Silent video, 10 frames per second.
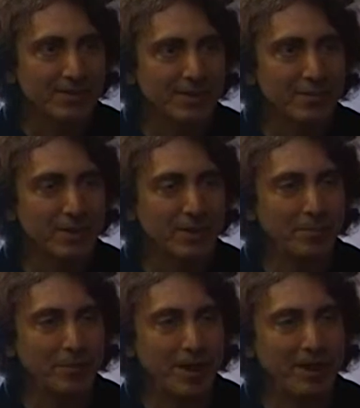
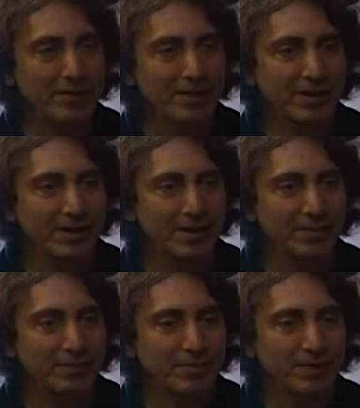something about
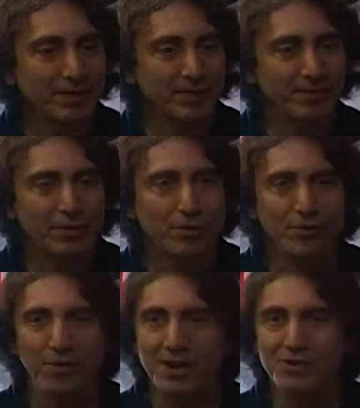uh, if
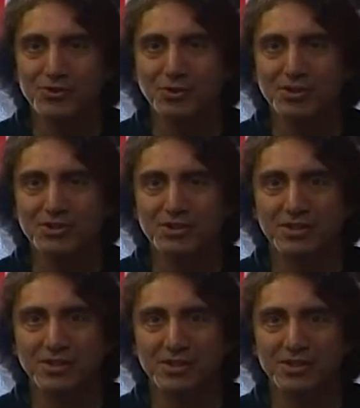your
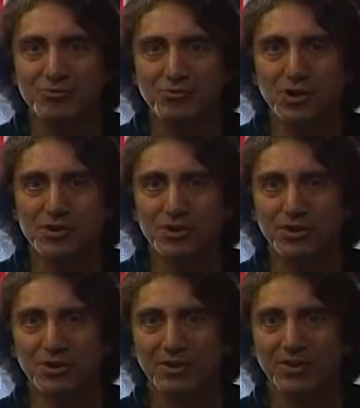evangelist is
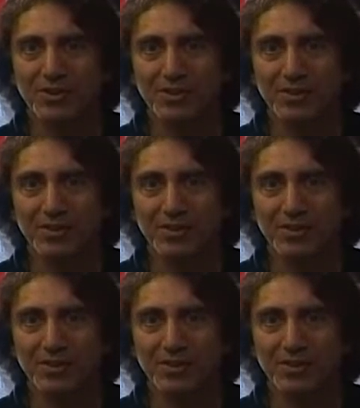richer